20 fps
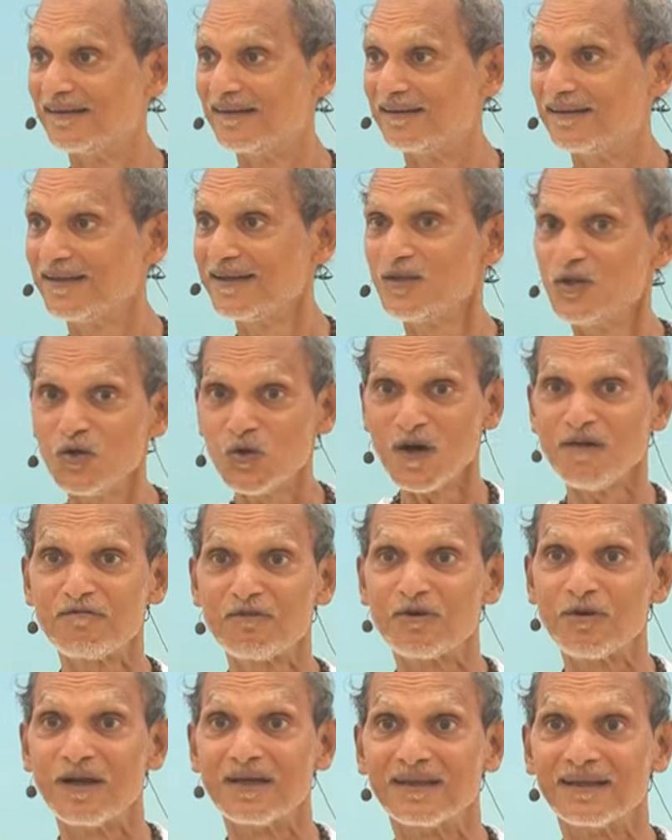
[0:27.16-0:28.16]
That you have
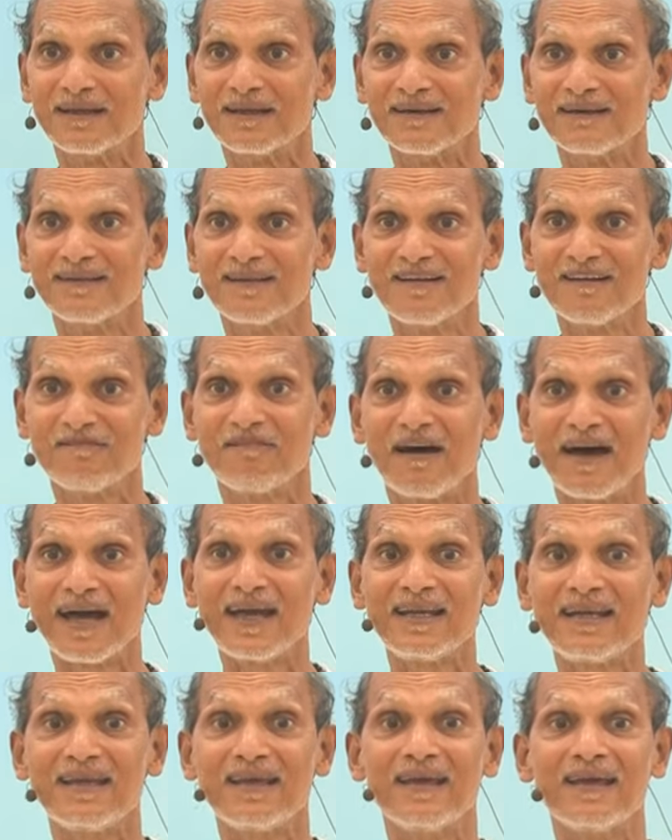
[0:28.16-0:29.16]
created. The
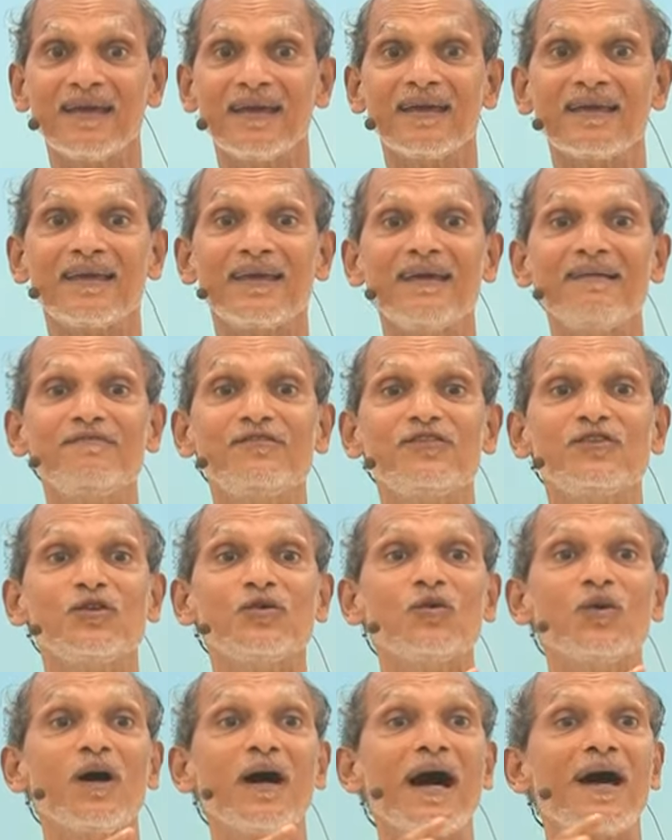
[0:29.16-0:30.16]
divine gives
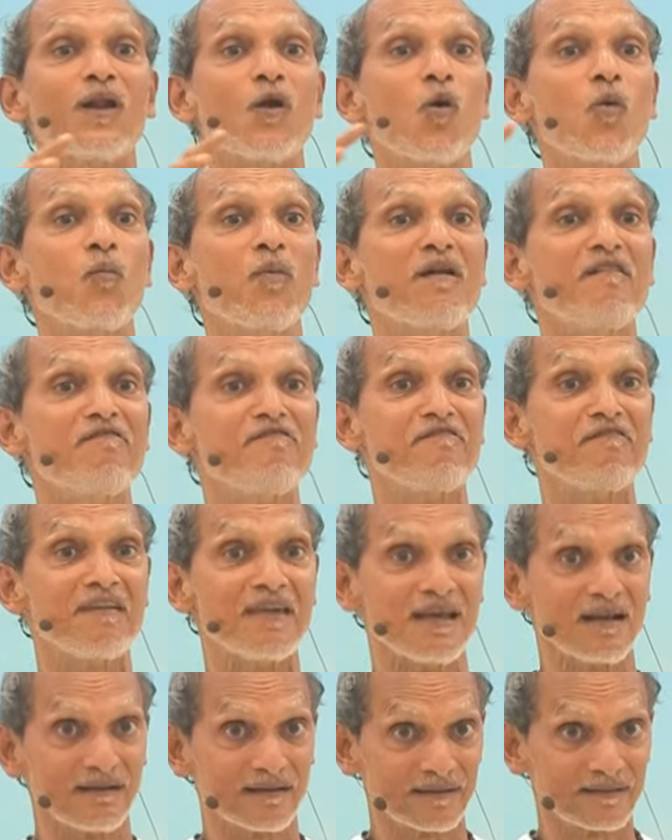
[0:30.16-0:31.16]
you an open
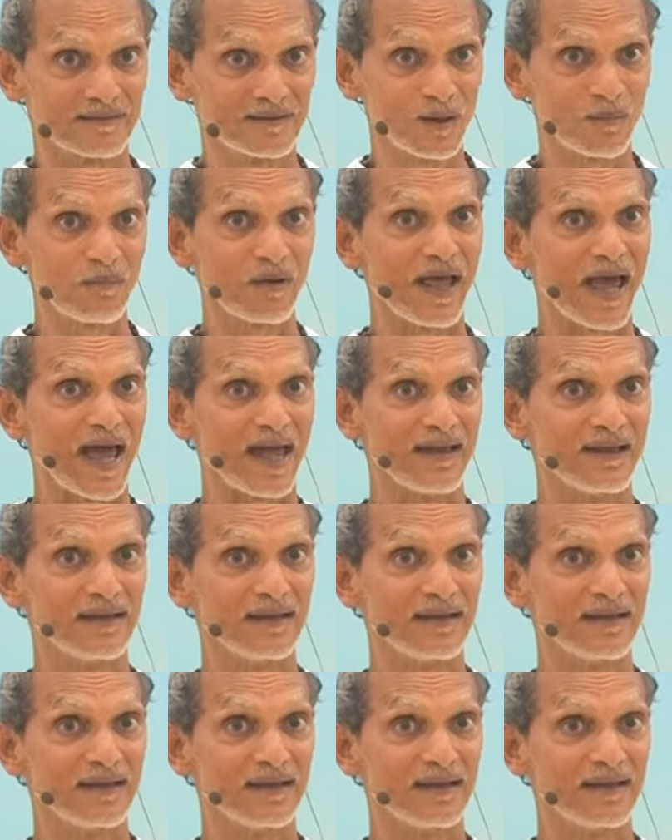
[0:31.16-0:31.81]
field to play.